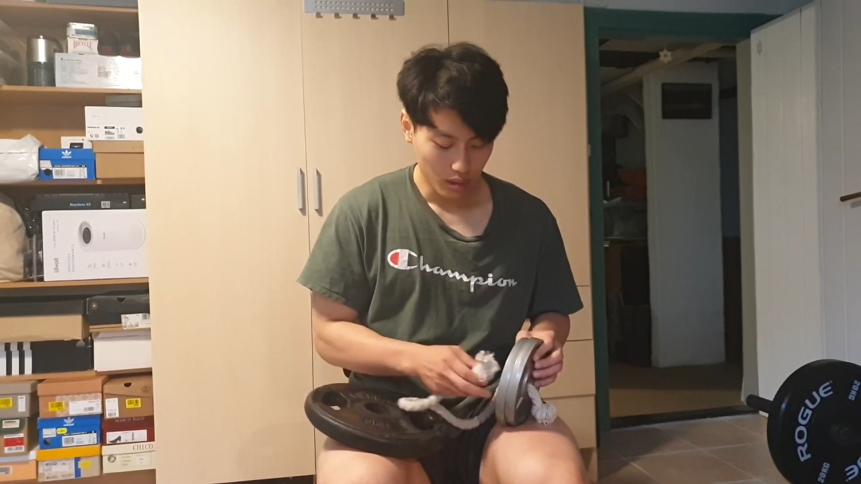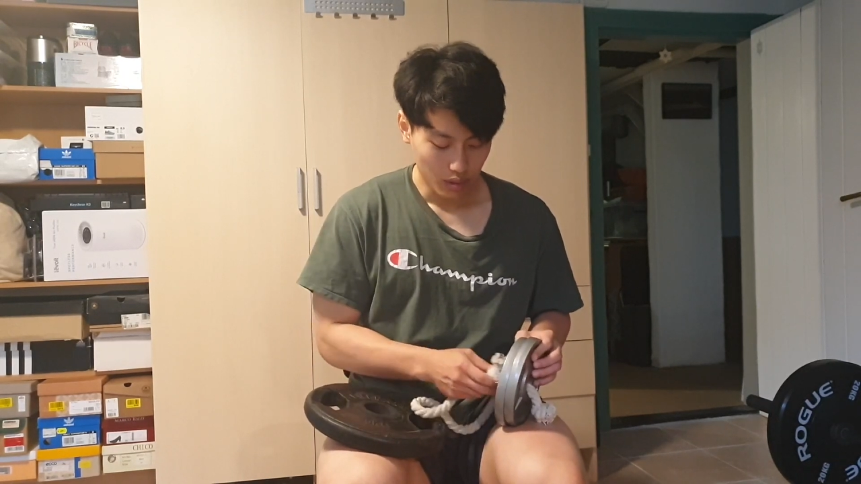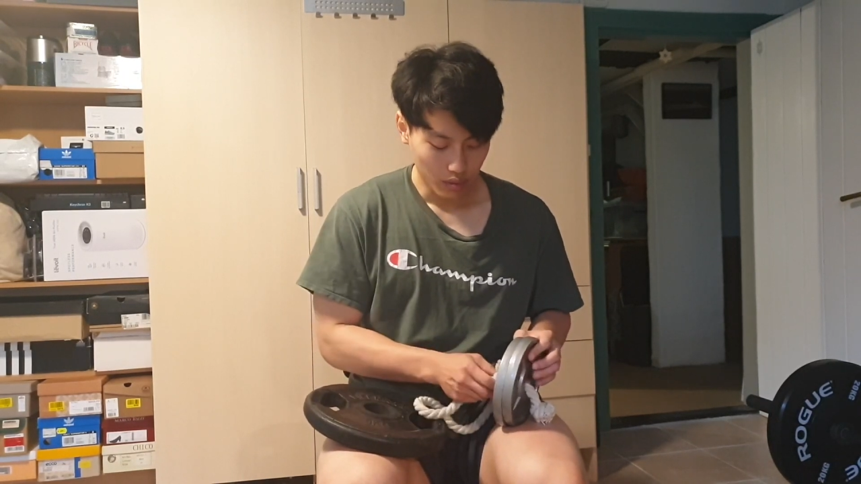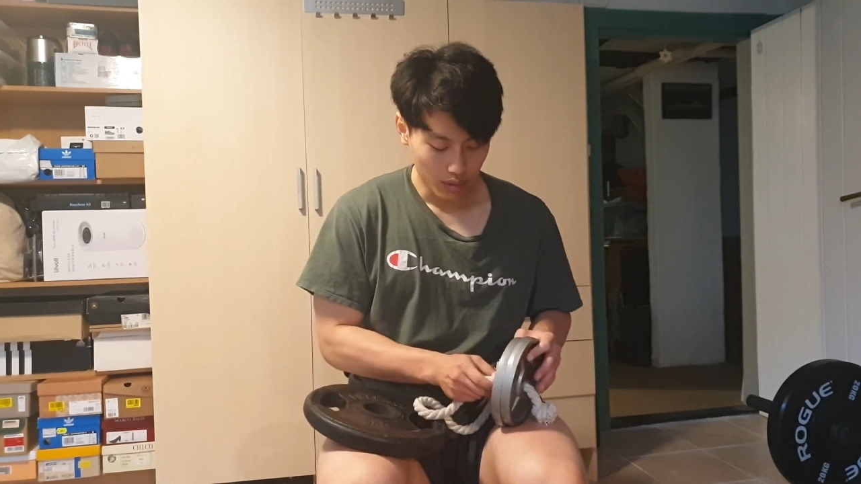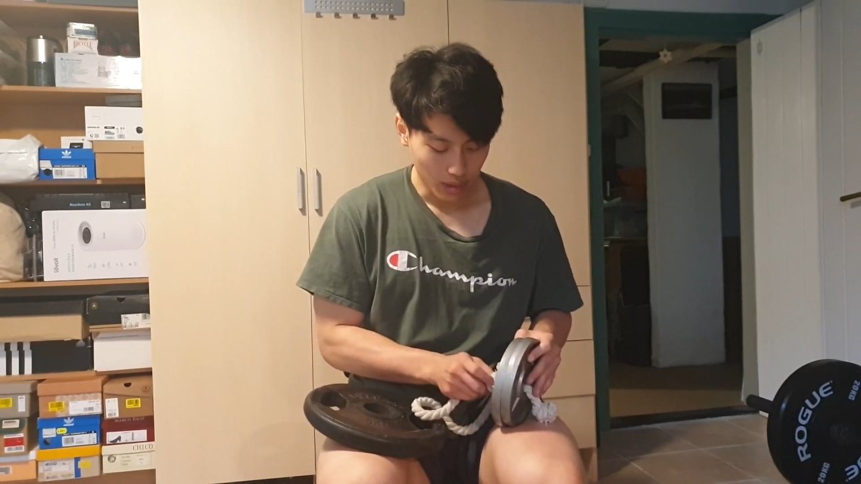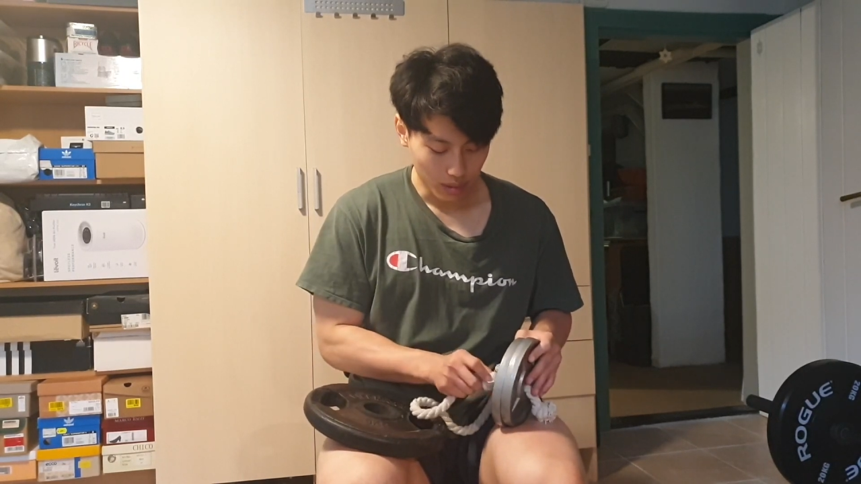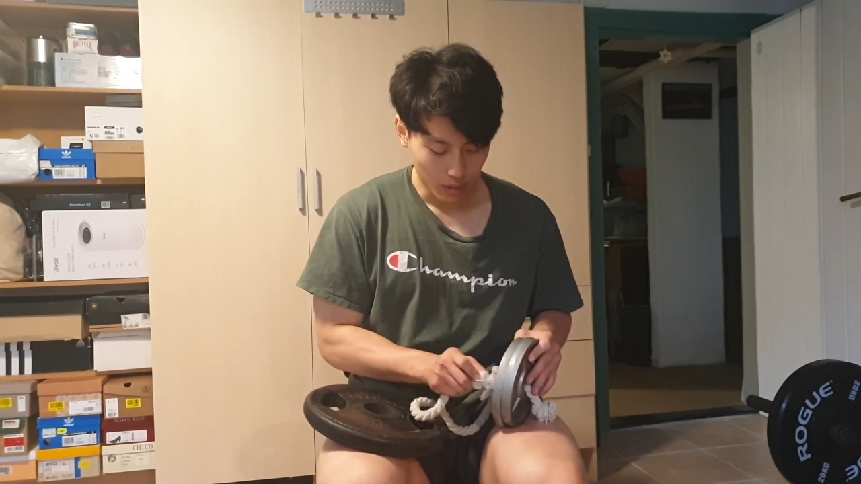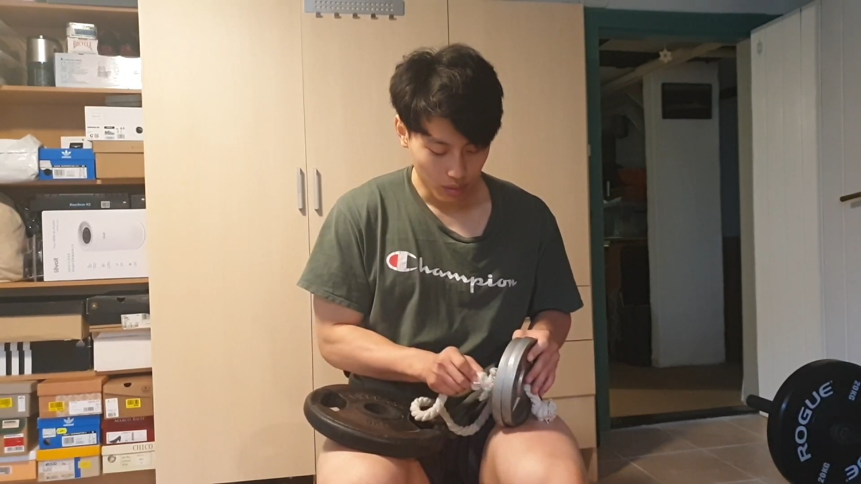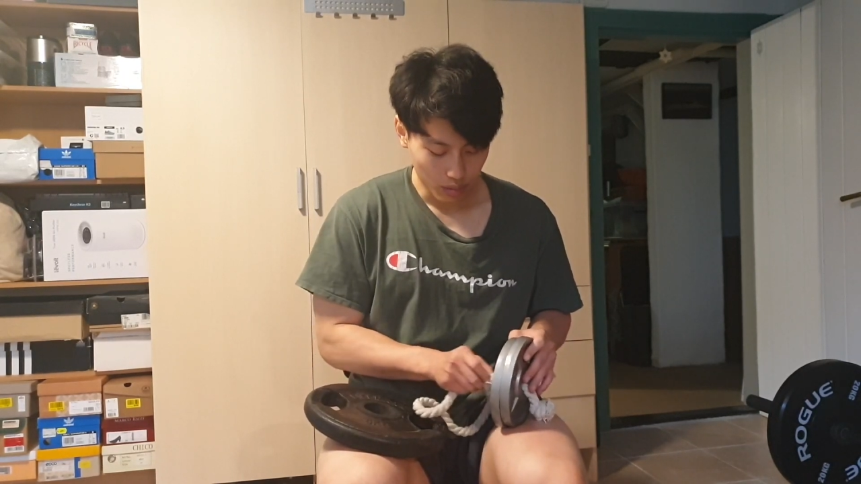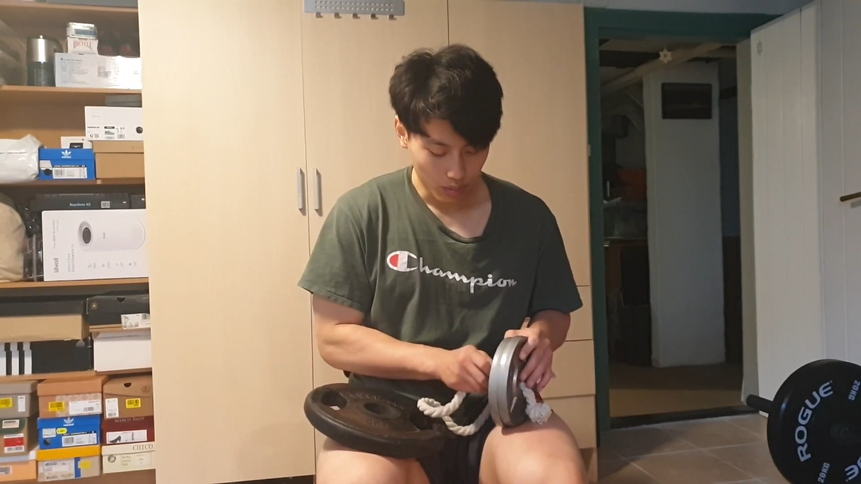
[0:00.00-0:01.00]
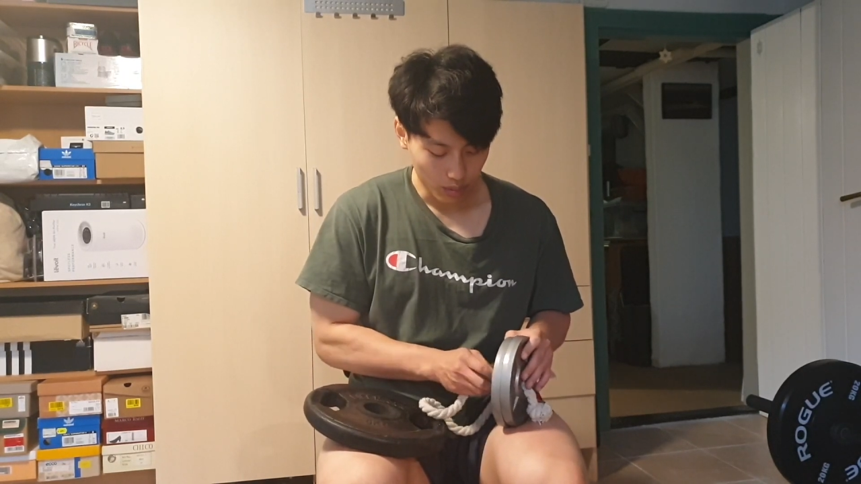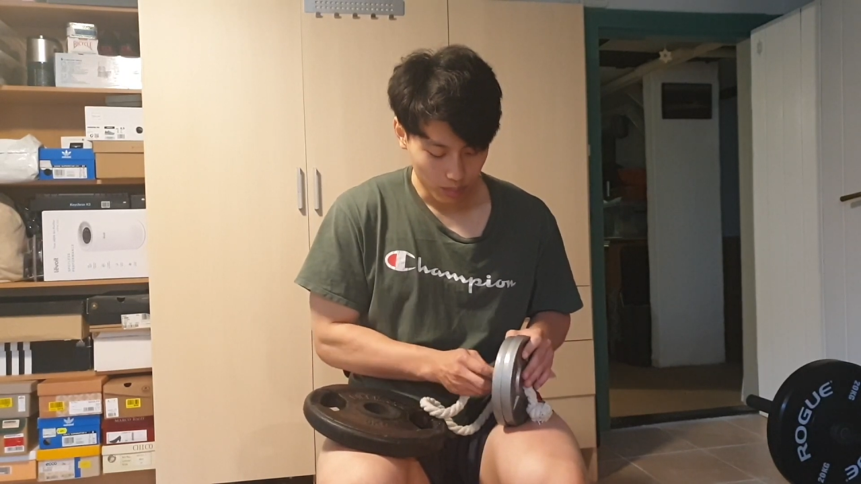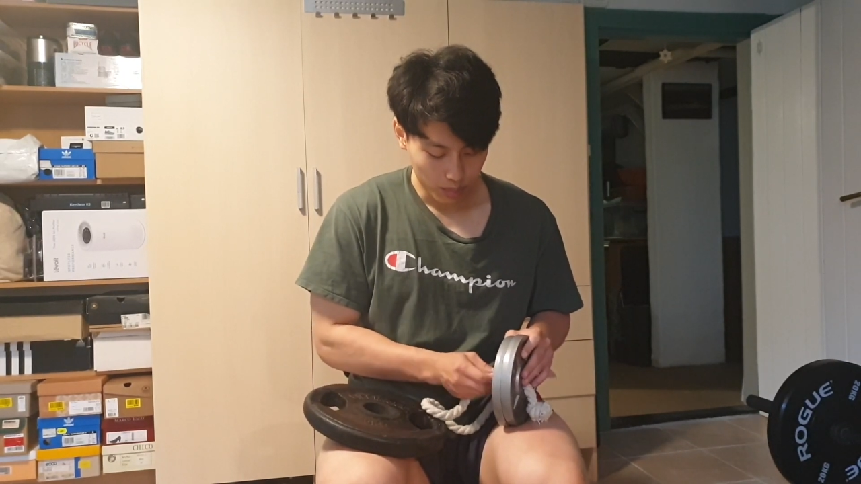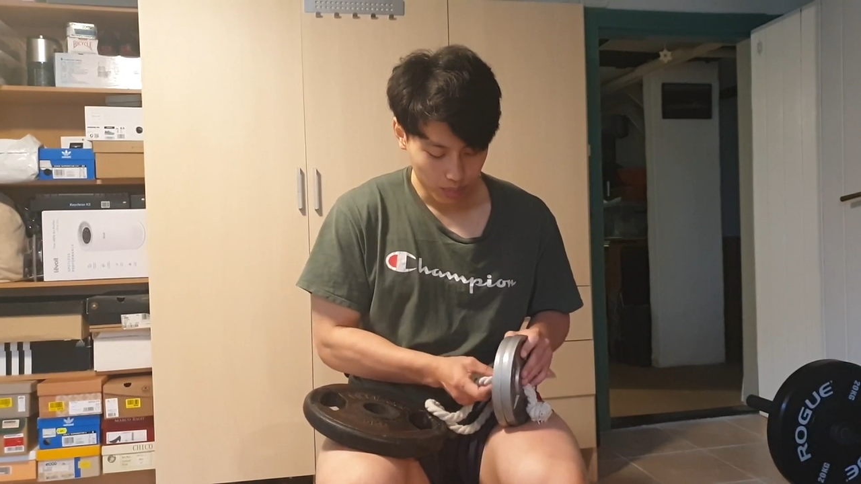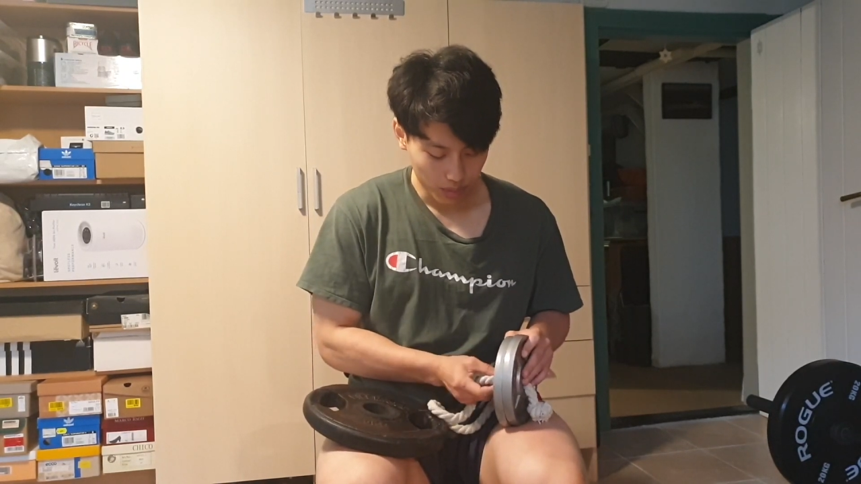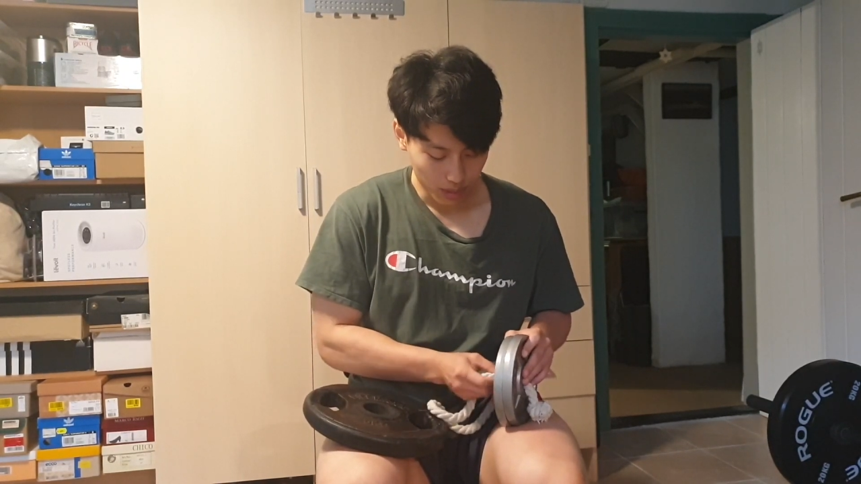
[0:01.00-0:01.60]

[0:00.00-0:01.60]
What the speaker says: So yeah, then you put